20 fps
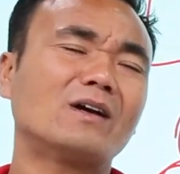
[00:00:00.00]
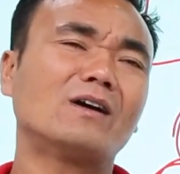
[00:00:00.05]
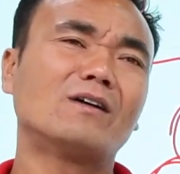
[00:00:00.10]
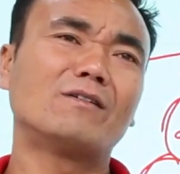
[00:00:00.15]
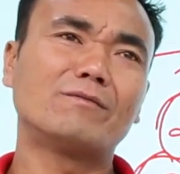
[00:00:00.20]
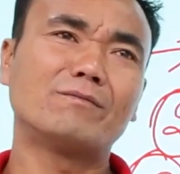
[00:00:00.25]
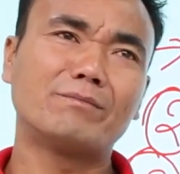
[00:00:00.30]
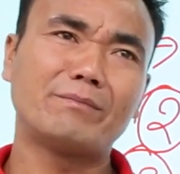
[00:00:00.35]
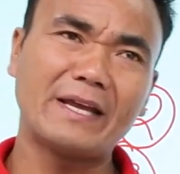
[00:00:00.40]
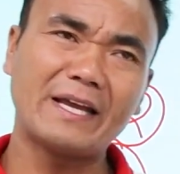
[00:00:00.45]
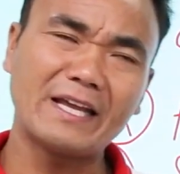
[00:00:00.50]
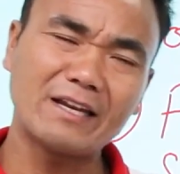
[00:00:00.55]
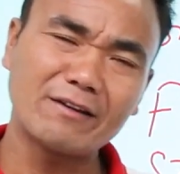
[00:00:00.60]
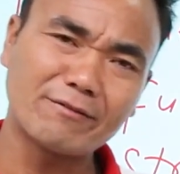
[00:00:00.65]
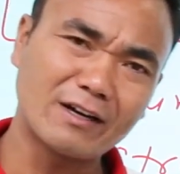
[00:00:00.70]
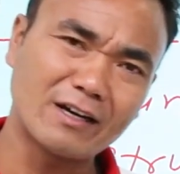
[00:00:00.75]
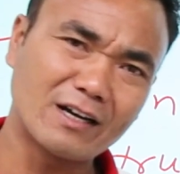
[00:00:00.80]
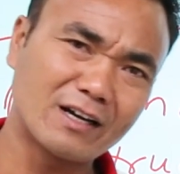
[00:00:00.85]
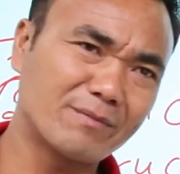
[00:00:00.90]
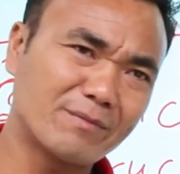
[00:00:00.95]
main
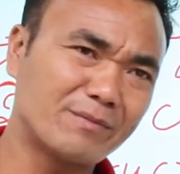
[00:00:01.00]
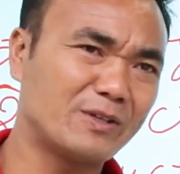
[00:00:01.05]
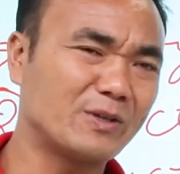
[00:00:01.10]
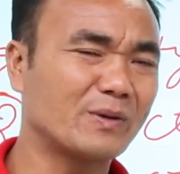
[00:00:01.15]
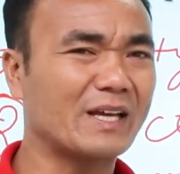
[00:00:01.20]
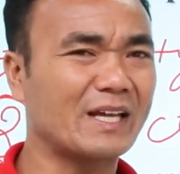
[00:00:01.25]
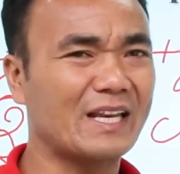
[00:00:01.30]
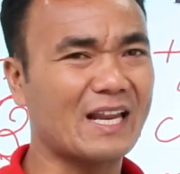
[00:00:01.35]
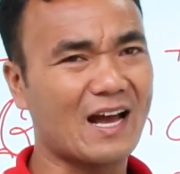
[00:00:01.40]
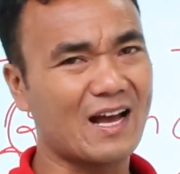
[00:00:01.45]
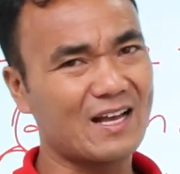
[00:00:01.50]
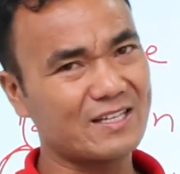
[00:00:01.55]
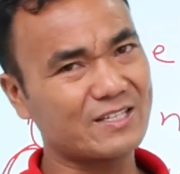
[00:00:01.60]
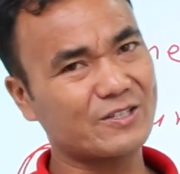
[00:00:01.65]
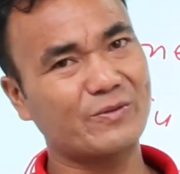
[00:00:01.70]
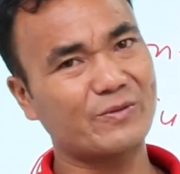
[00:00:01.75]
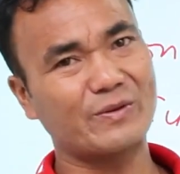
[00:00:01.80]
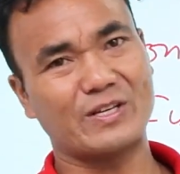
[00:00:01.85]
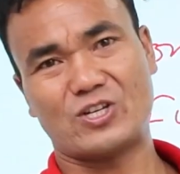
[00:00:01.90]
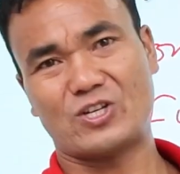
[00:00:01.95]
verb, you can ask
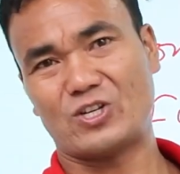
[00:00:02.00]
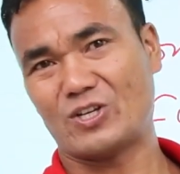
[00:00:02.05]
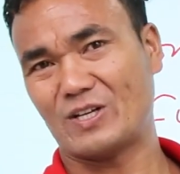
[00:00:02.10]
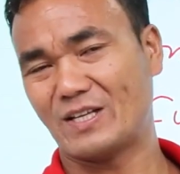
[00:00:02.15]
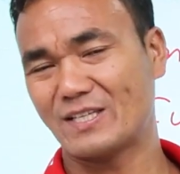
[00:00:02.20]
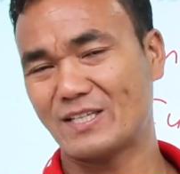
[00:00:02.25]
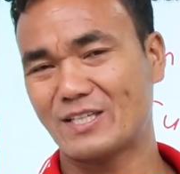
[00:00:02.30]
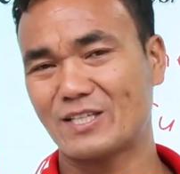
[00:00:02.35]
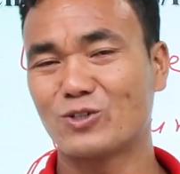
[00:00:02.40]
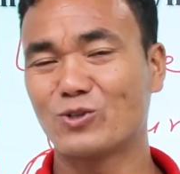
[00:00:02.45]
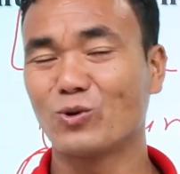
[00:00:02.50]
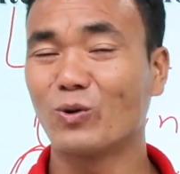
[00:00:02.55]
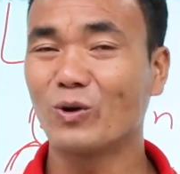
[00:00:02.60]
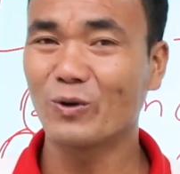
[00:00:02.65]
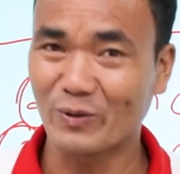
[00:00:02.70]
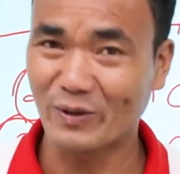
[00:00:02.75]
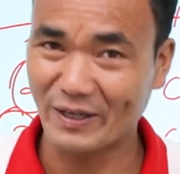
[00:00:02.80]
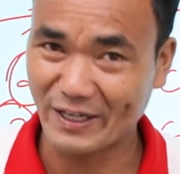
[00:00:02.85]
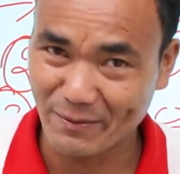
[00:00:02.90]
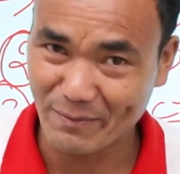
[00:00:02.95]
questions. Don't
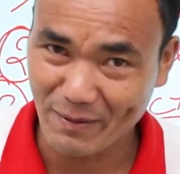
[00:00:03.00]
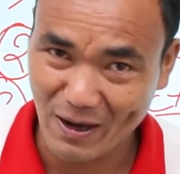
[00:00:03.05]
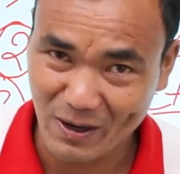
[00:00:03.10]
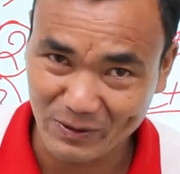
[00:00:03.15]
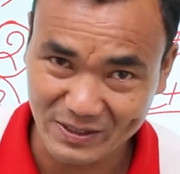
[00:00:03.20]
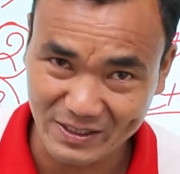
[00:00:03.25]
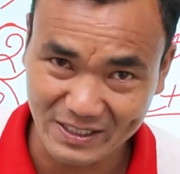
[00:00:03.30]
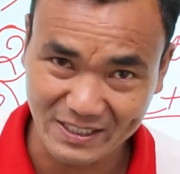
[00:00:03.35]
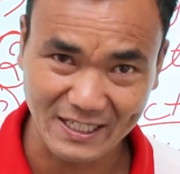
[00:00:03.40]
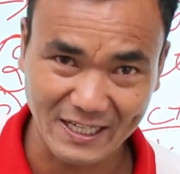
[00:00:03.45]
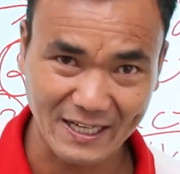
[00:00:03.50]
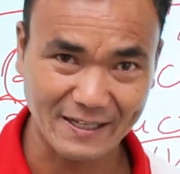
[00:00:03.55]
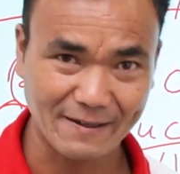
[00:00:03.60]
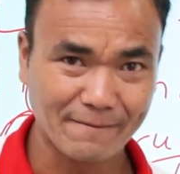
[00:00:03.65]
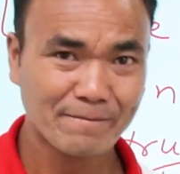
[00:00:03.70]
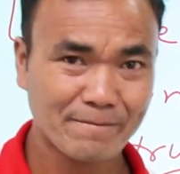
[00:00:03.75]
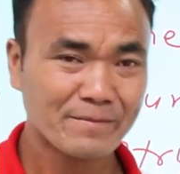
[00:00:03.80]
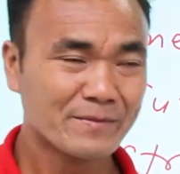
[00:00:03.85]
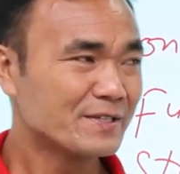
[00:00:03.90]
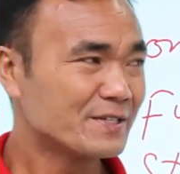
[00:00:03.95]
worry about it.
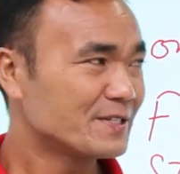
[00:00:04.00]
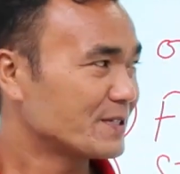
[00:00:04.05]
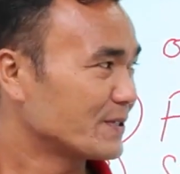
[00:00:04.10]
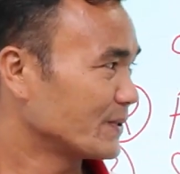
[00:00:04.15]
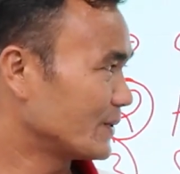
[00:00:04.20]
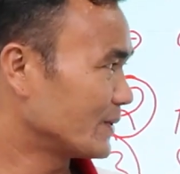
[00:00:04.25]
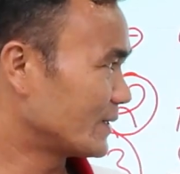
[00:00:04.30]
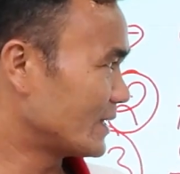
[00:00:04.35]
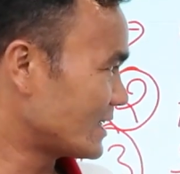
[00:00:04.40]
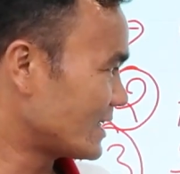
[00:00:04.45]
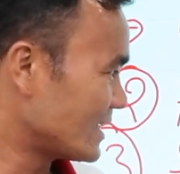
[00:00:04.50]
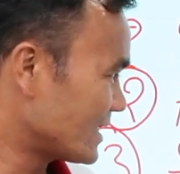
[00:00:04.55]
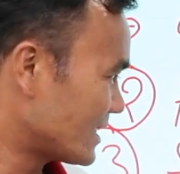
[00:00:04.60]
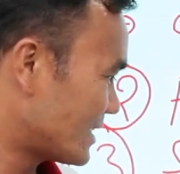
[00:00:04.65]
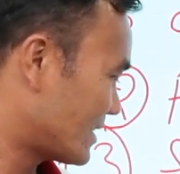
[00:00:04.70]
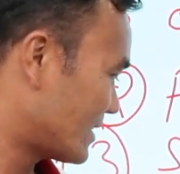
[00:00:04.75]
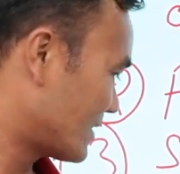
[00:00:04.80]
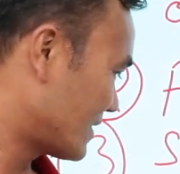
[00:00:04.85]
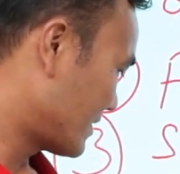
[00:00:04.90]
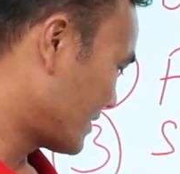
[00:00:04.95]
So this
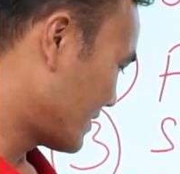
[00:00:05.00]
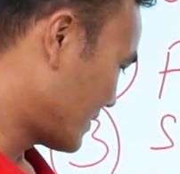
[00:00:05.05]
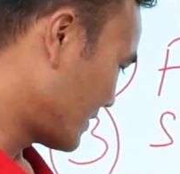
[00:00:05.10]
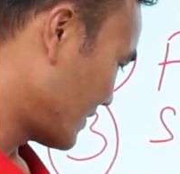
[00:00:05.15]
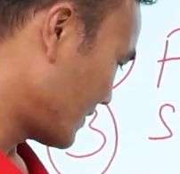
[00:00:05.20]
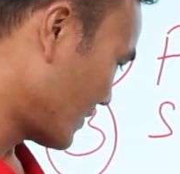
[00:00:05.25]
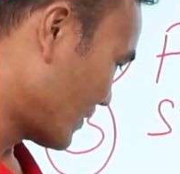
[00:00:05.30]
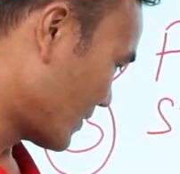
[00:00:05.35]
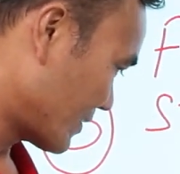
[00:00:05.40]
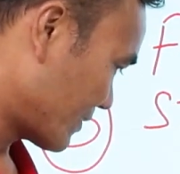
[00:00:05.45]
is, the